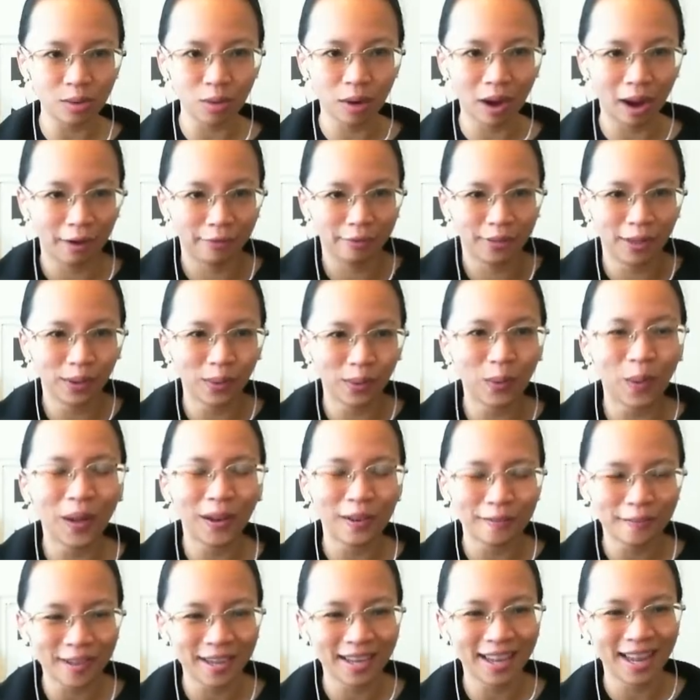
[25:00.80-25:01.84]
have the
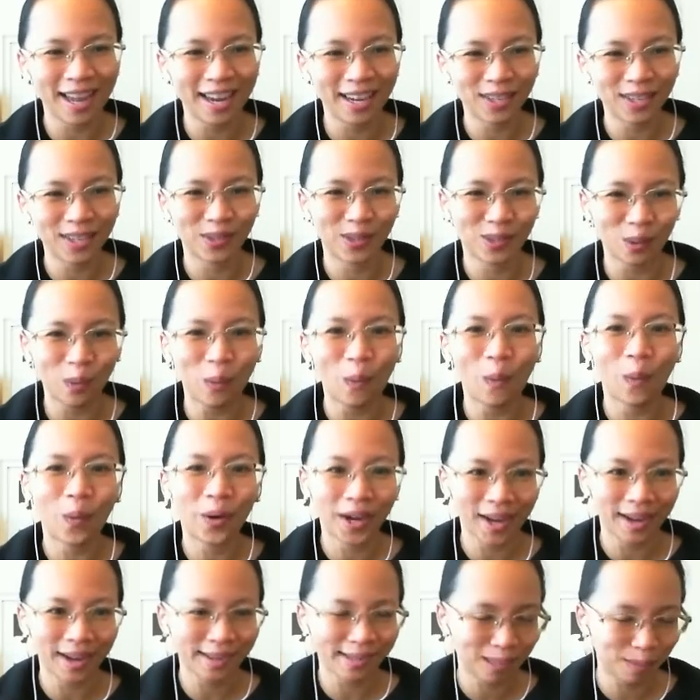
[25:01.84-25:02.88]
qualifications or
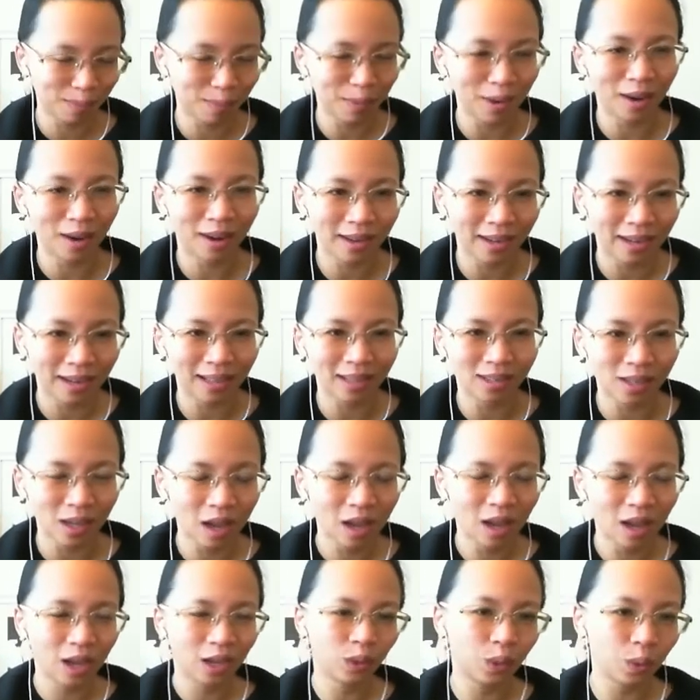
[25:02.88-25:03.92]
experience
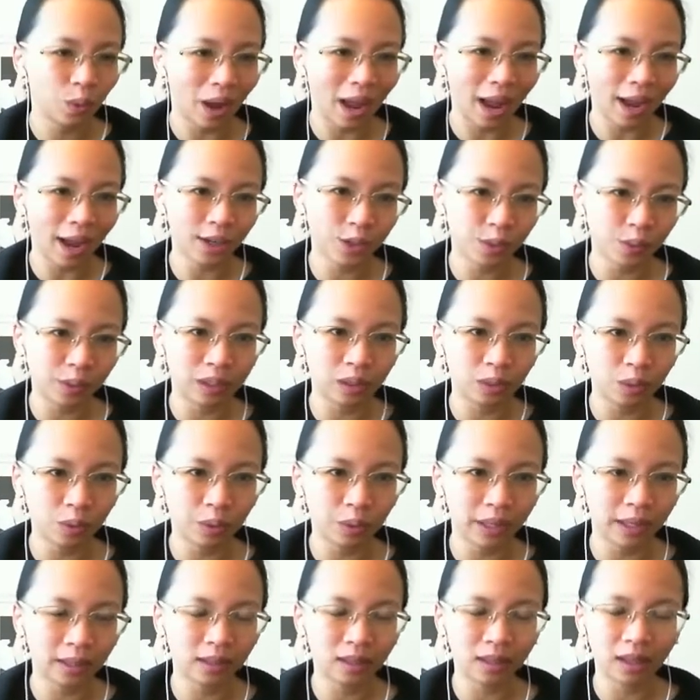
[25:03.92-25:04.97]
to actually do
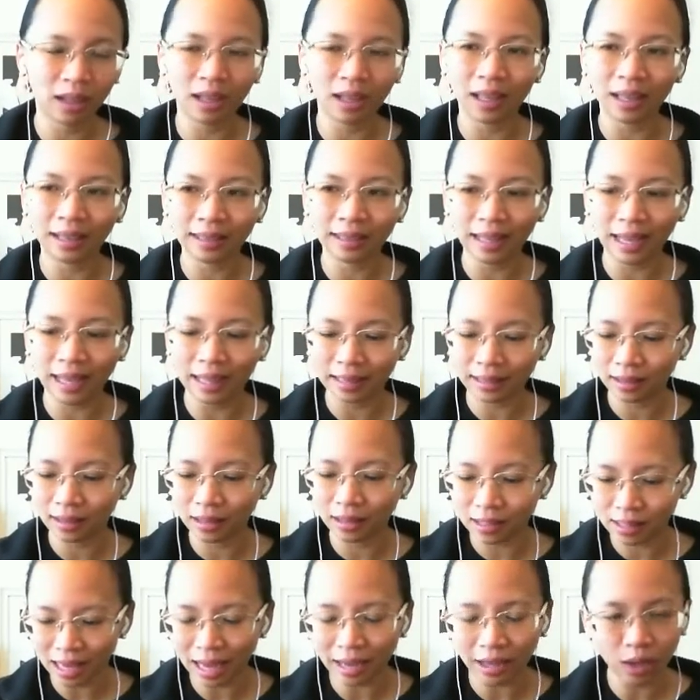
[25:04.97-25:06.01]
it. And the
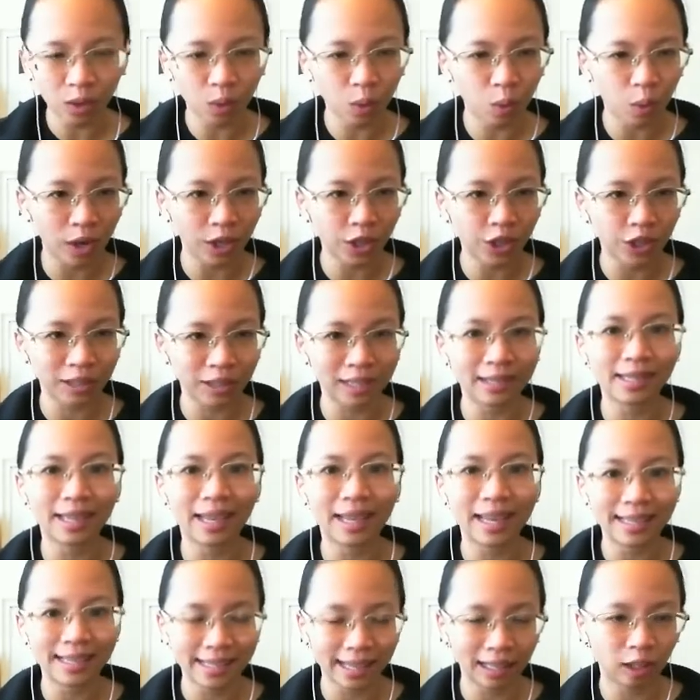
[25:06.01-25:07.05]
second question is
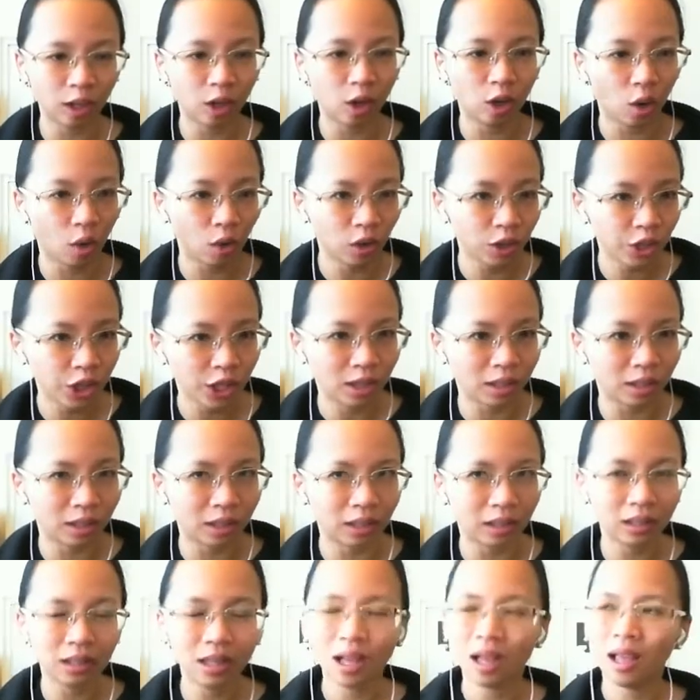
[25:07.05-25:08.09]
it
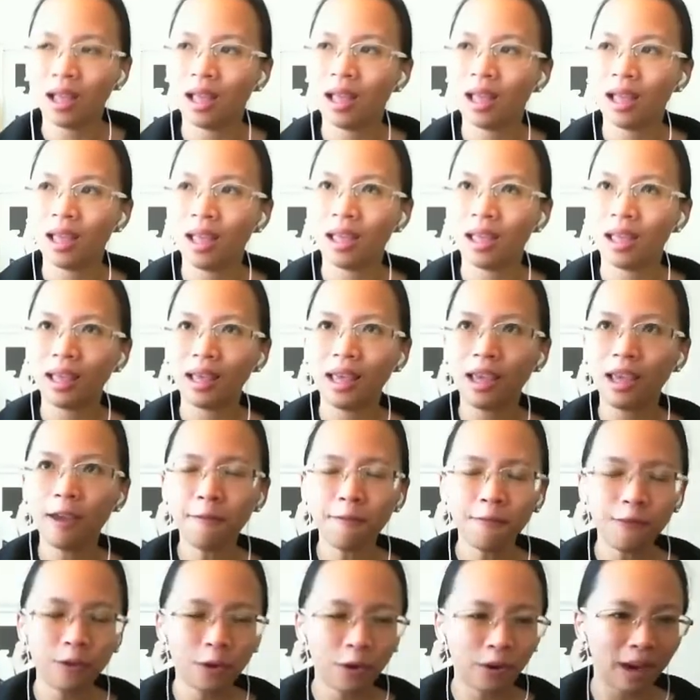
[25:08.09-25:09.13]
logical? If
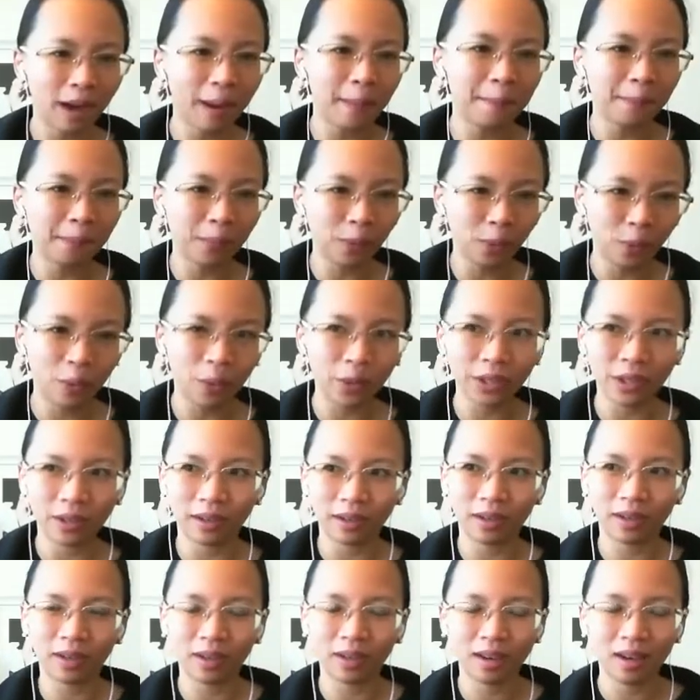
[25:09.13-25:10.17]
your
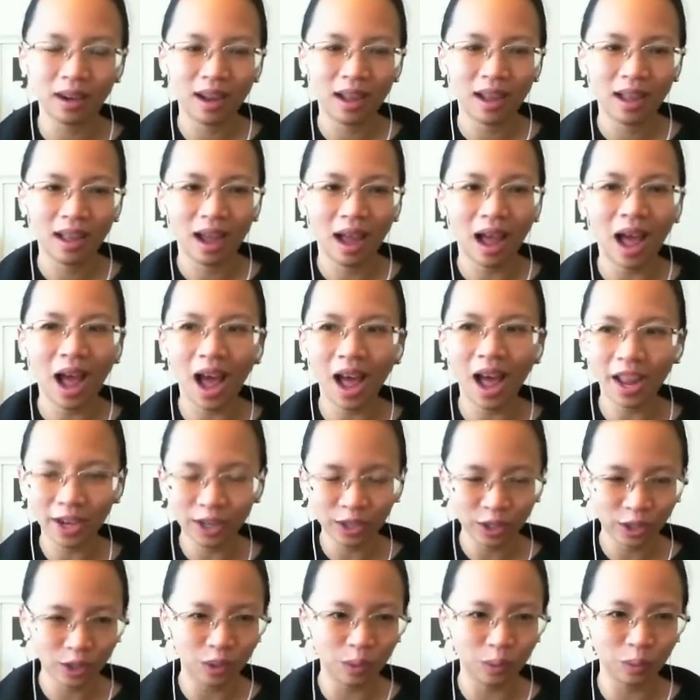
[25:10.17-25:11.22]
employer
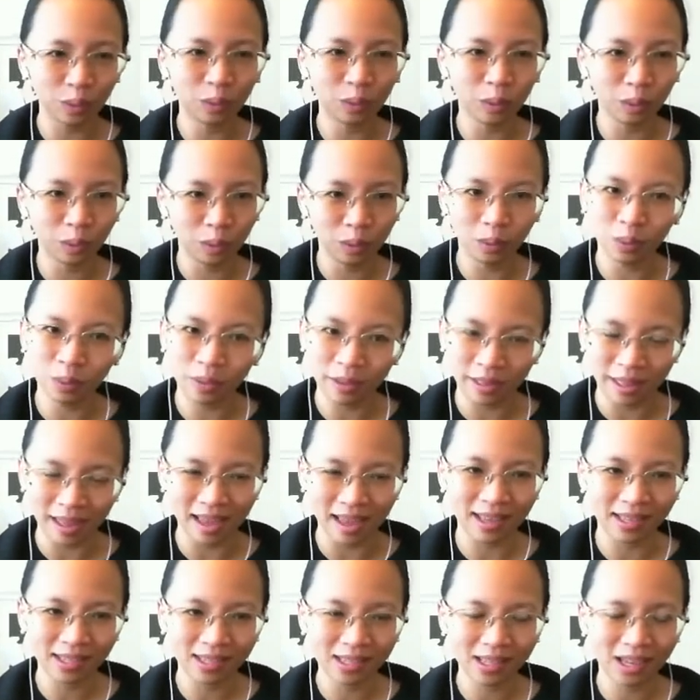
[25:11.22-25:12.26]
hired you to do
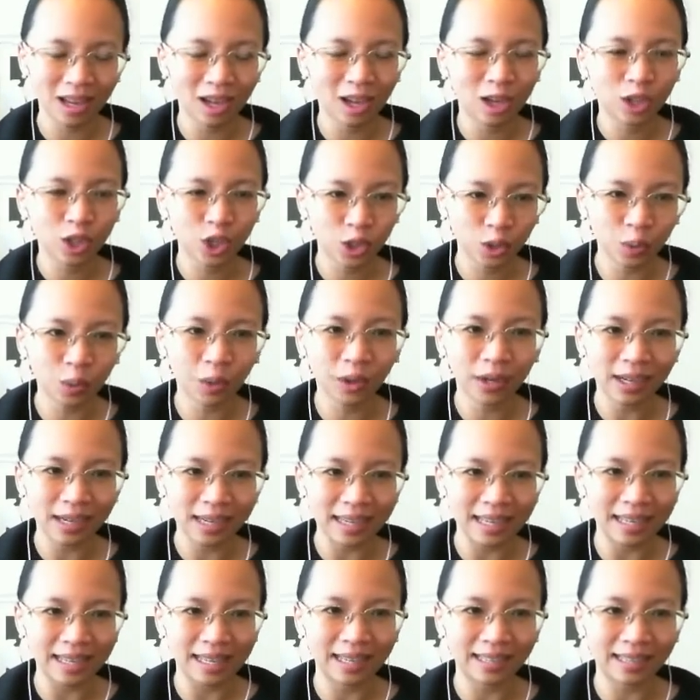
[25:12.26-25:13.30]
this,
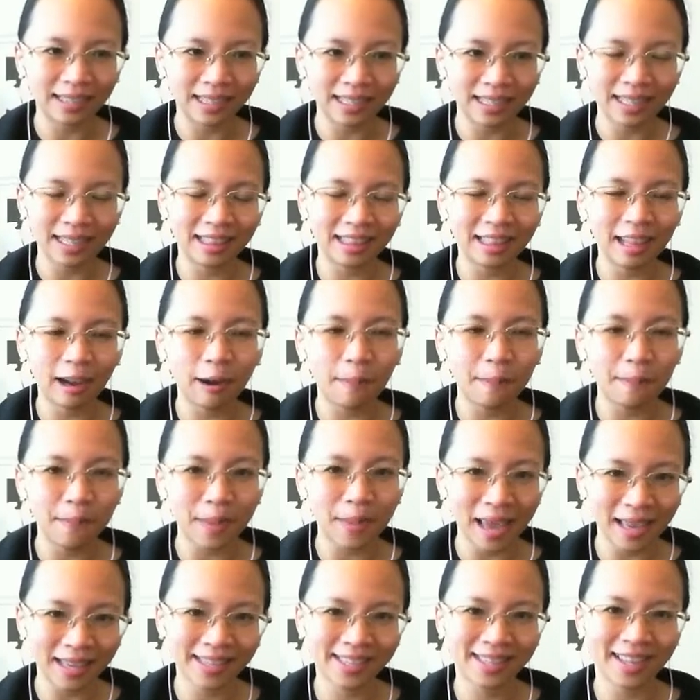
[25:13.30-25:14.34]
surely it is in their
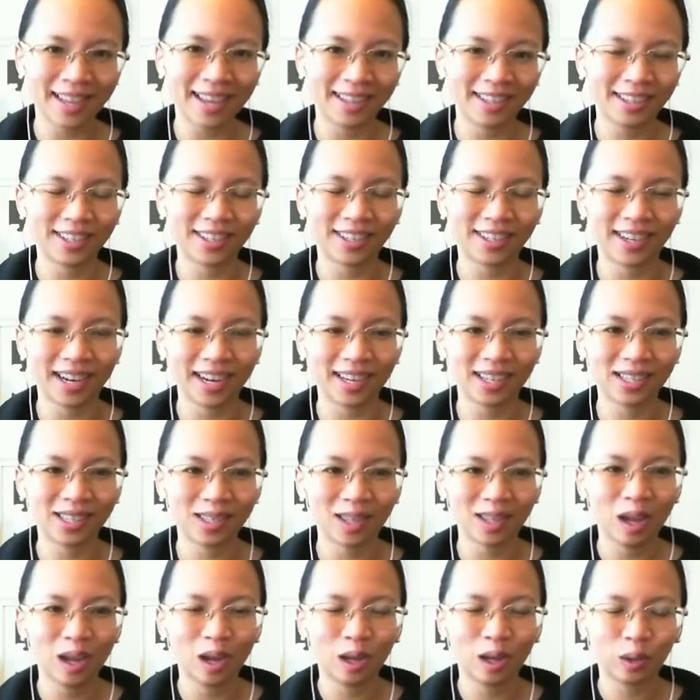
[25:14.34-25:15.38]
best interest
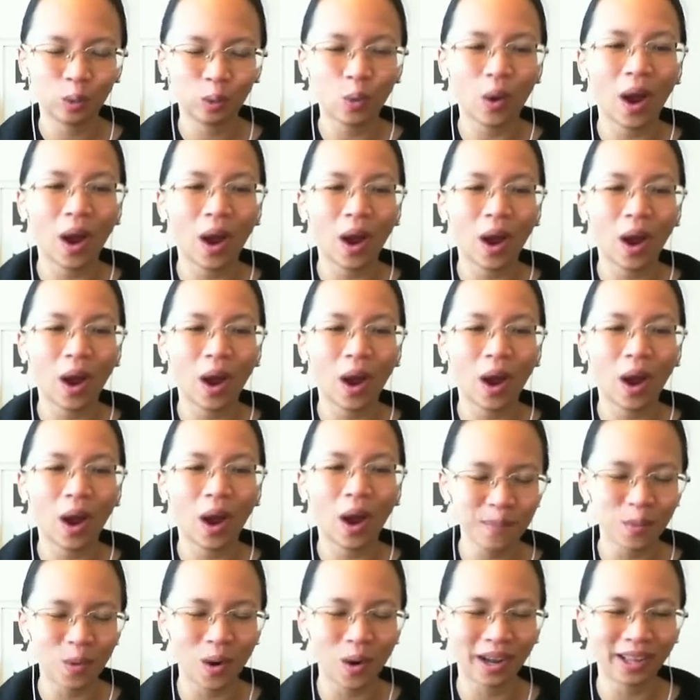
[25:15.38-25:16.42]
to hire
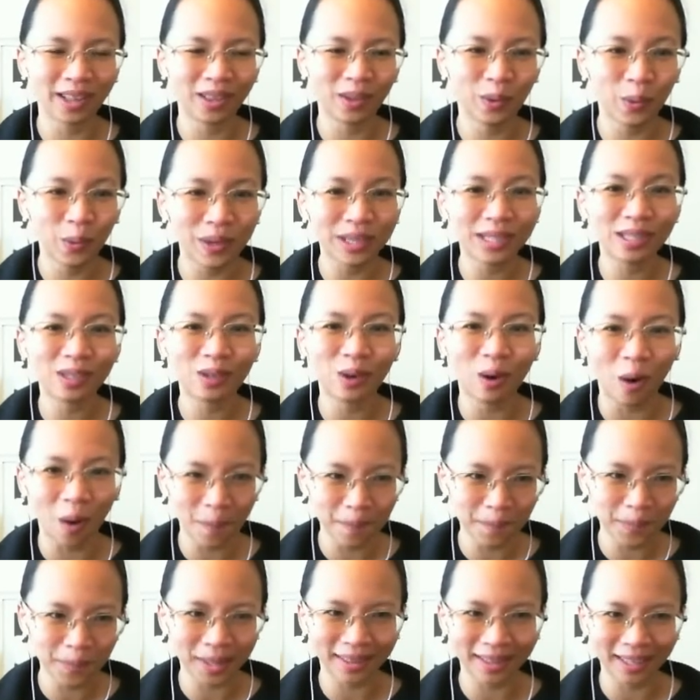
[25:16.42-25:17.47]
someone who is
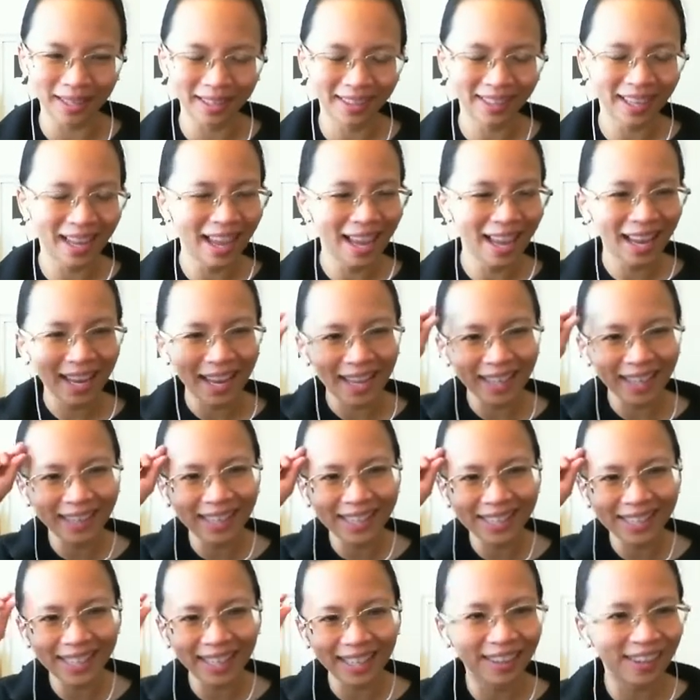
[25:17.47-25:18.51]
competent. It
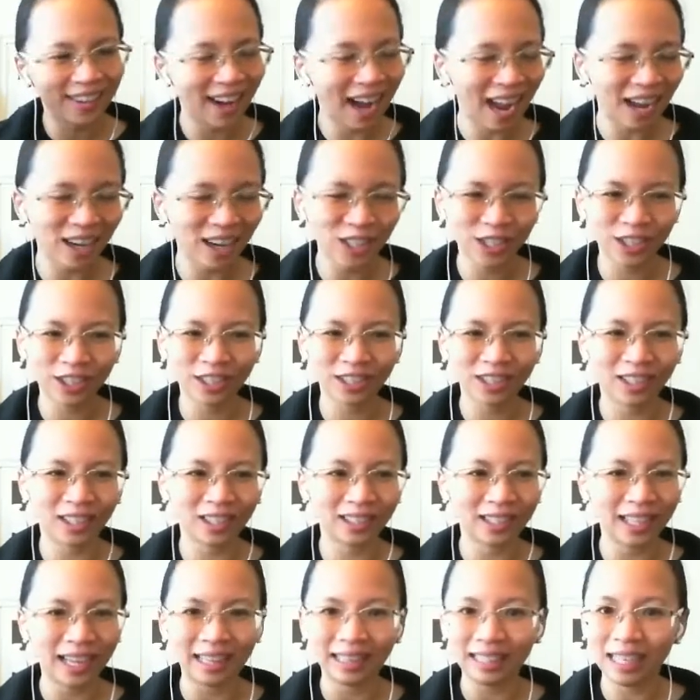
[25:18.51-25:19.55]
is
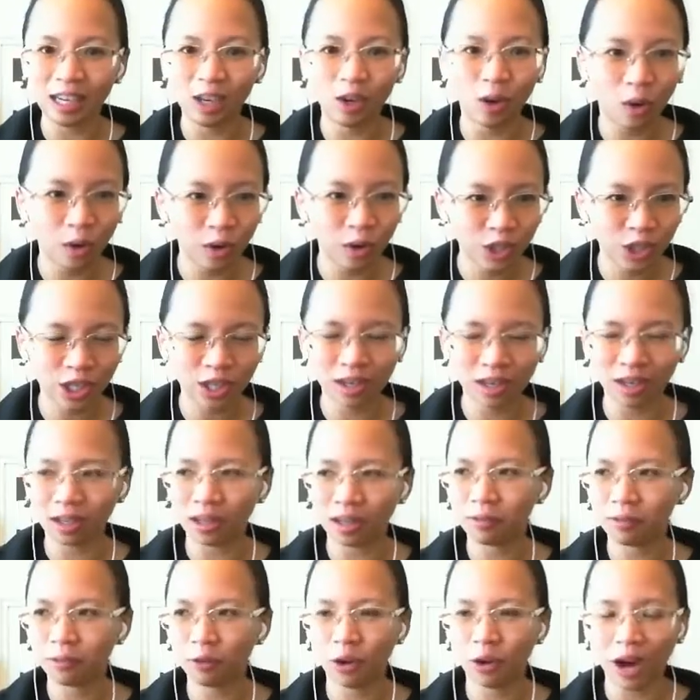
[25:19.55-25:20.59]
irrational and
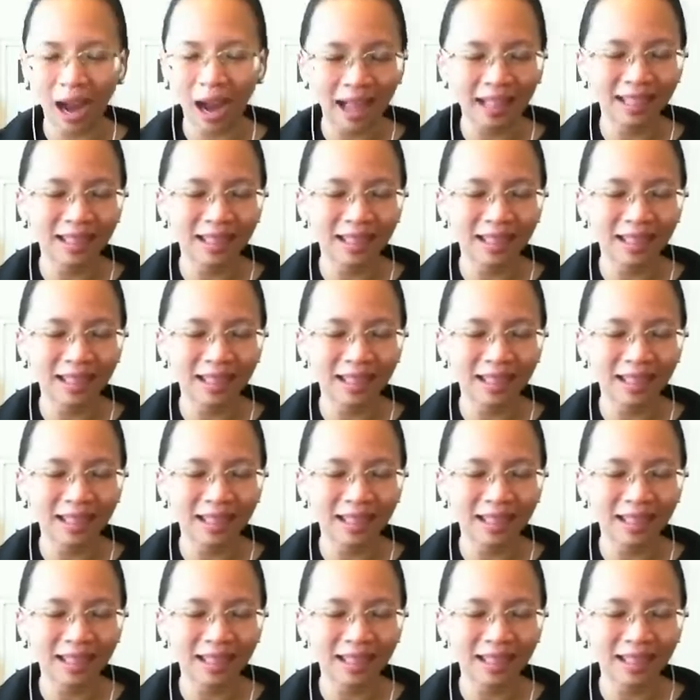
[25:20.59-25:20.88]
illogical for an